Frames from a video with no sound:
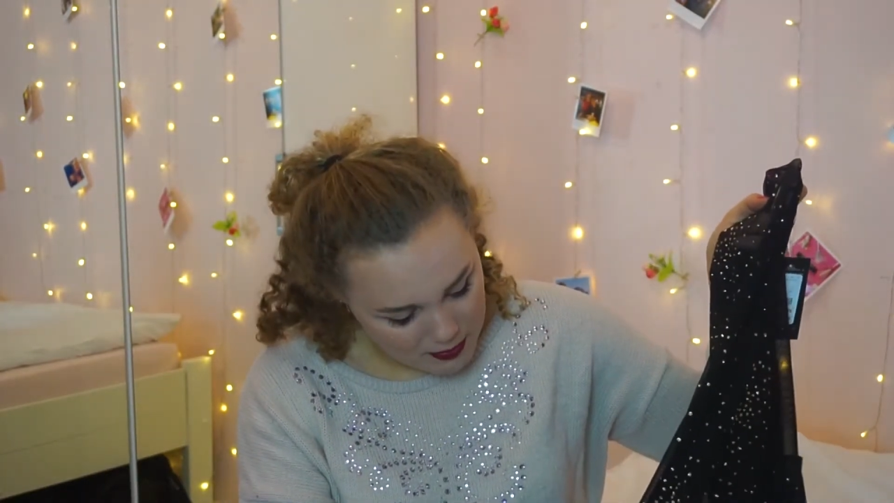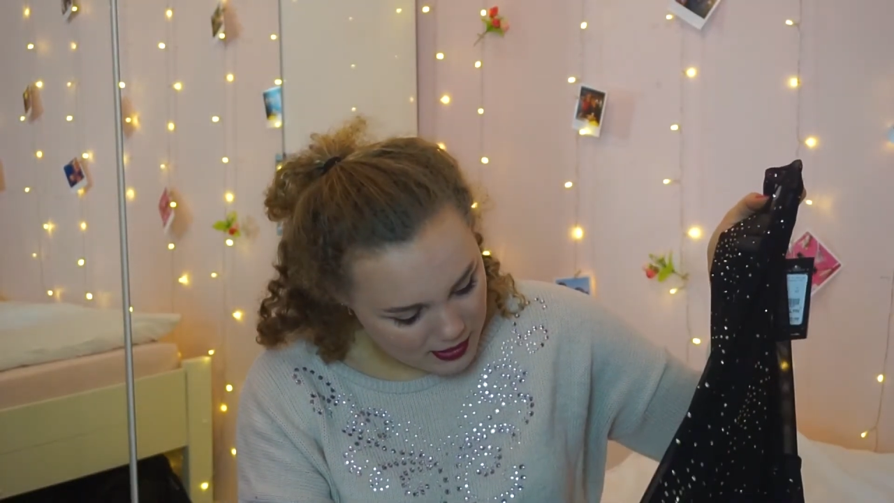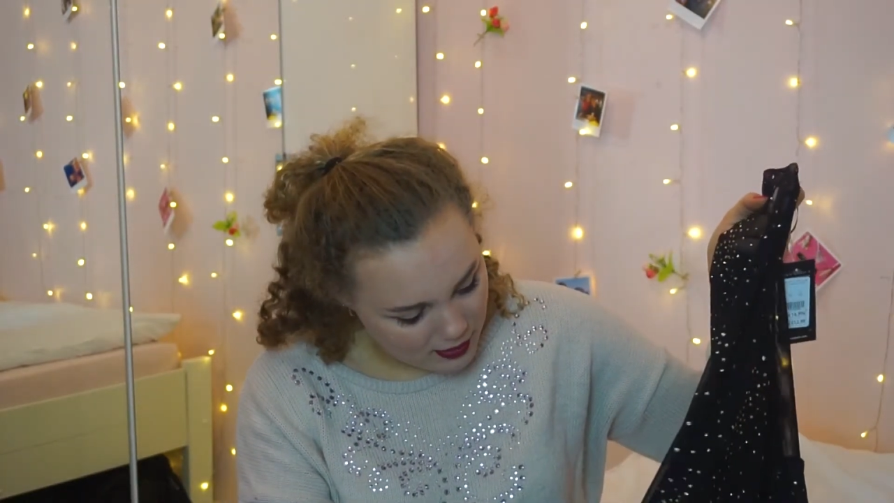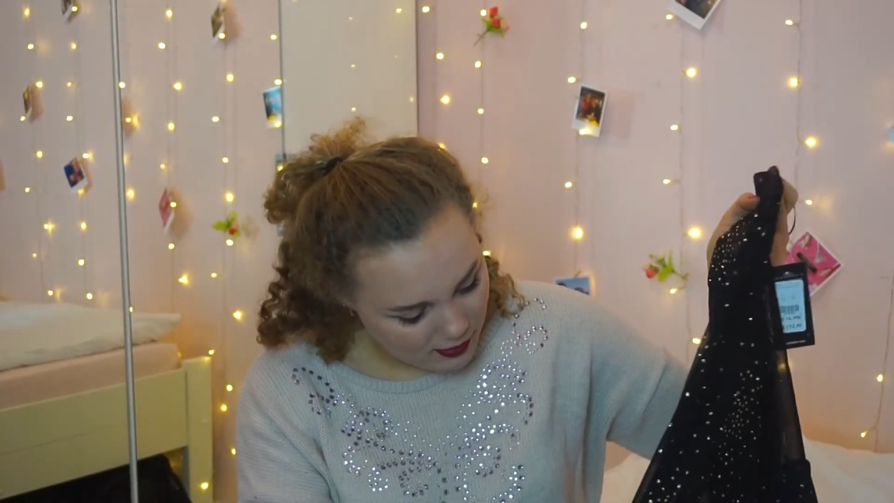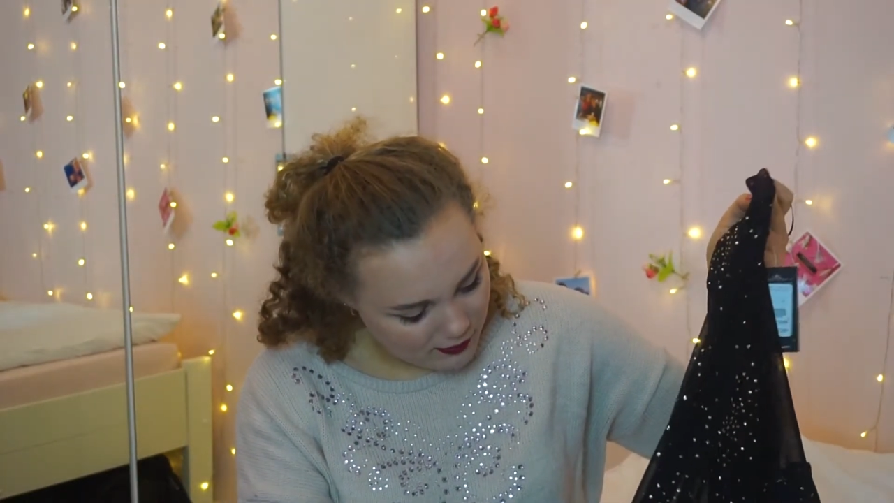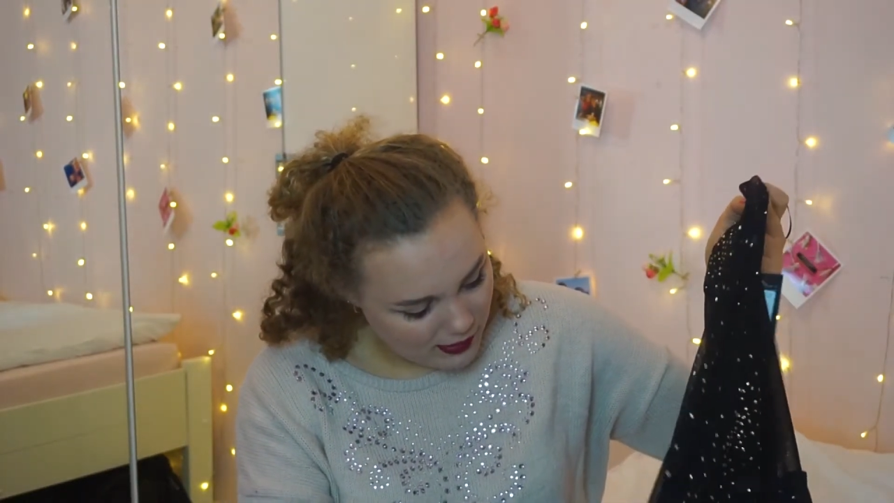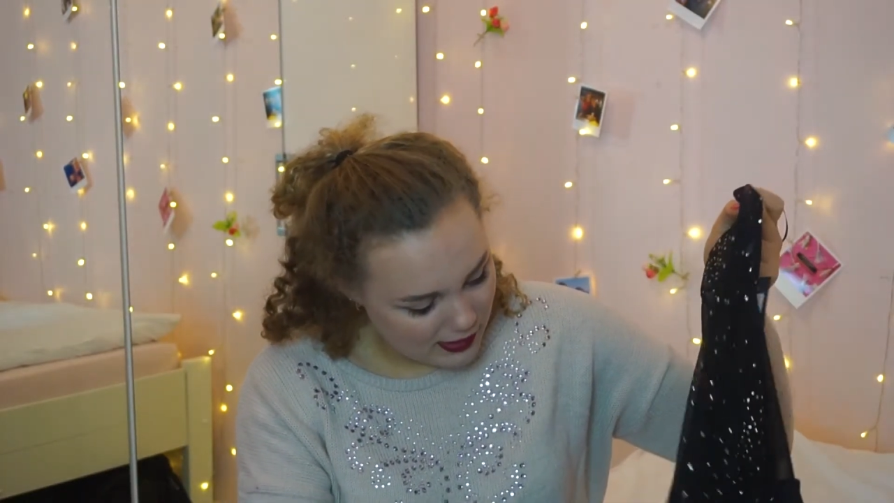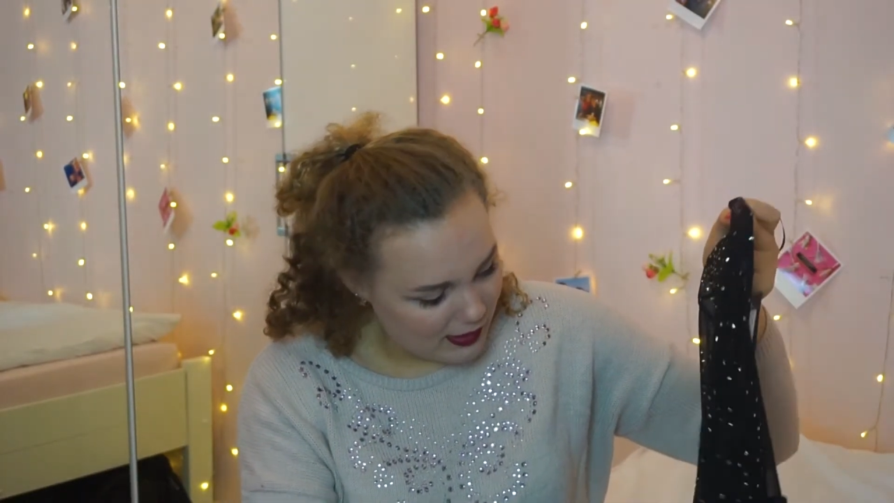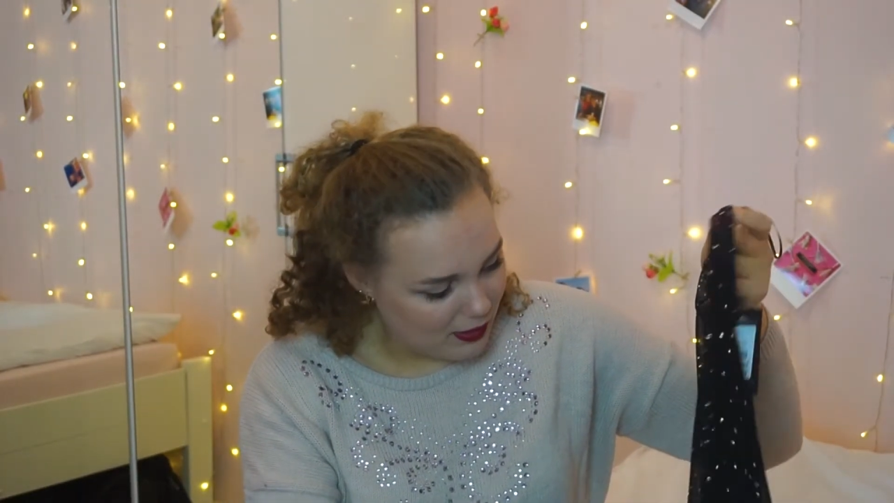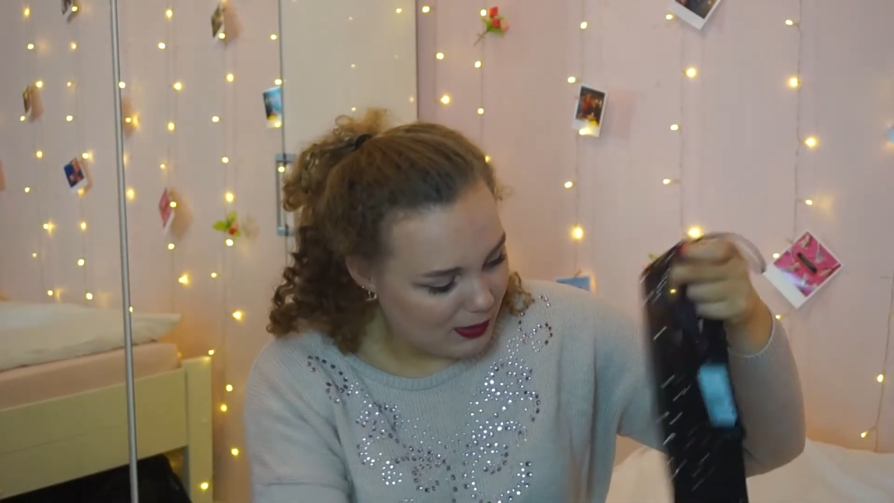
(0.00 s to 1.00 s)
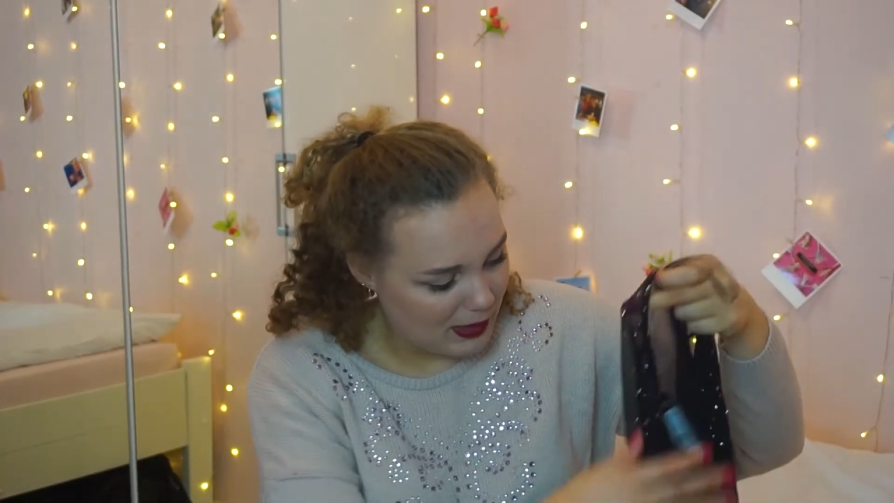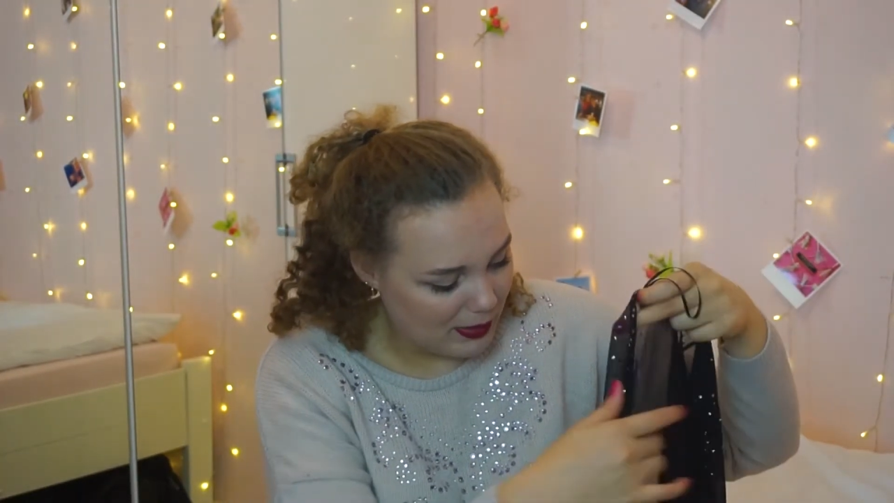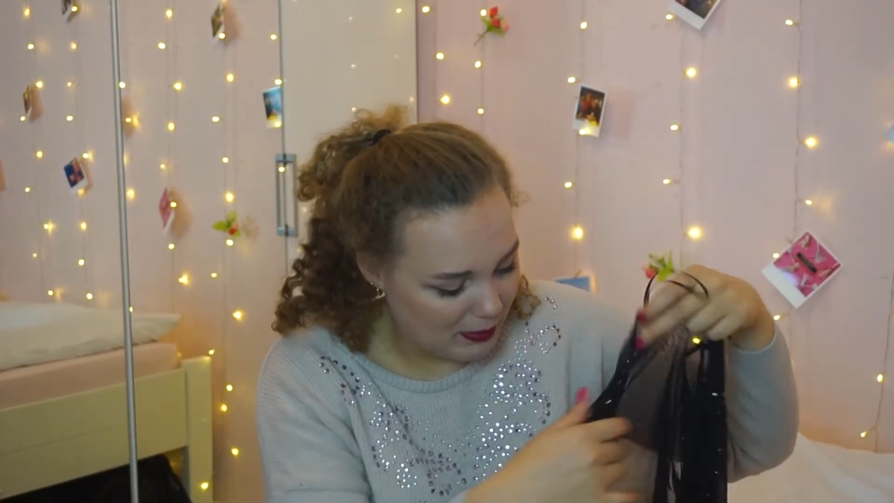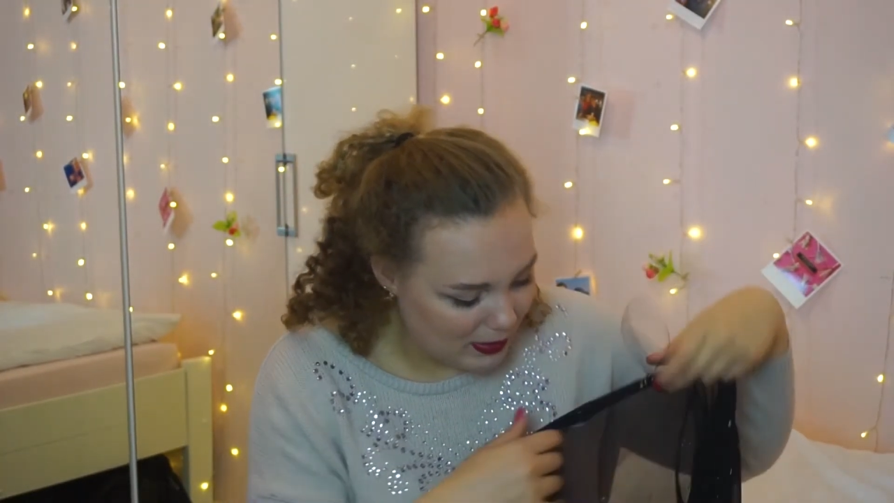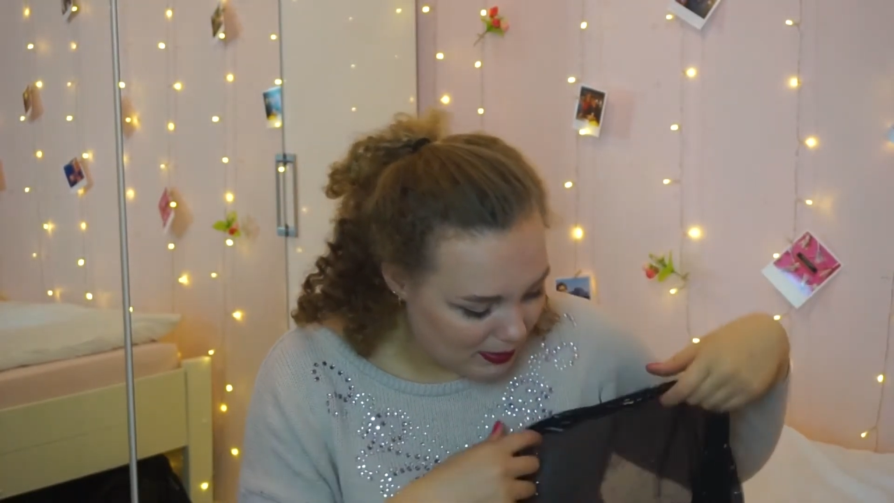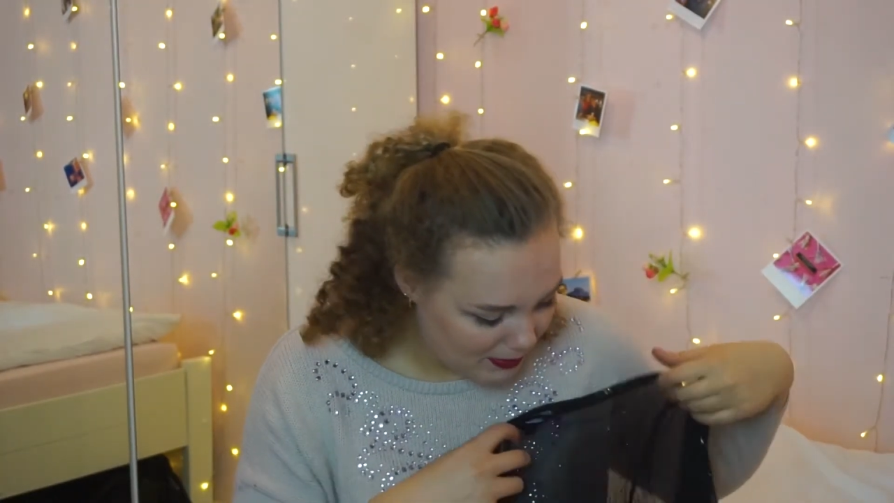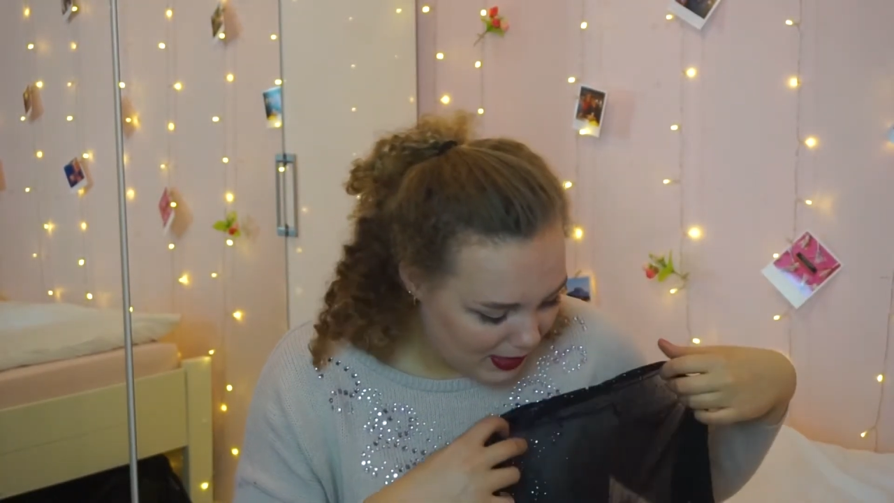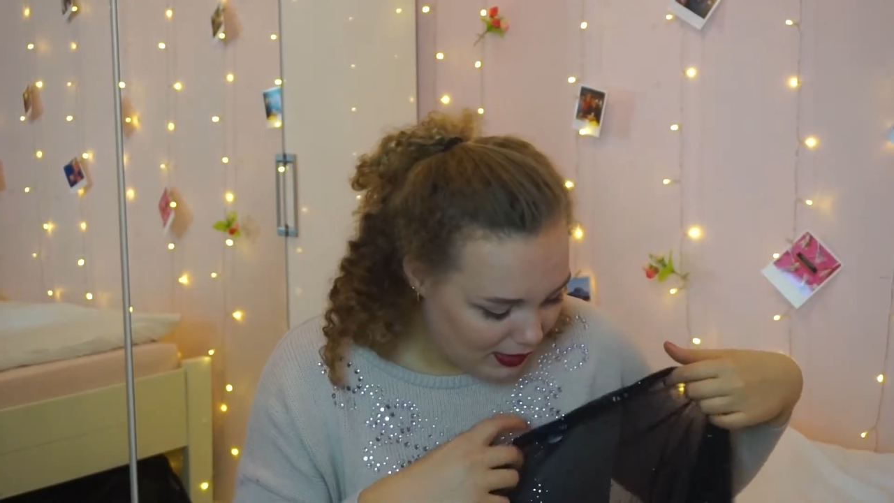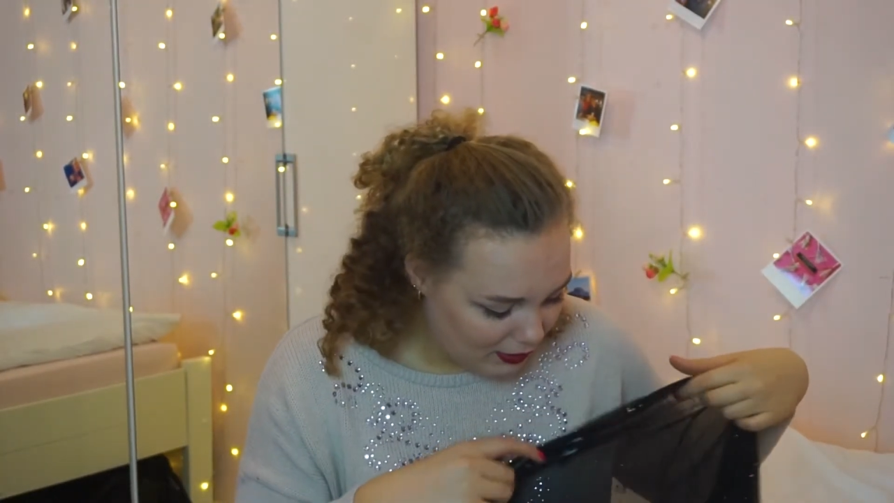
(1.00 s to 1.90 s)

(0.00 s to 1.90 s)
but I don't feel like that'll be a problem,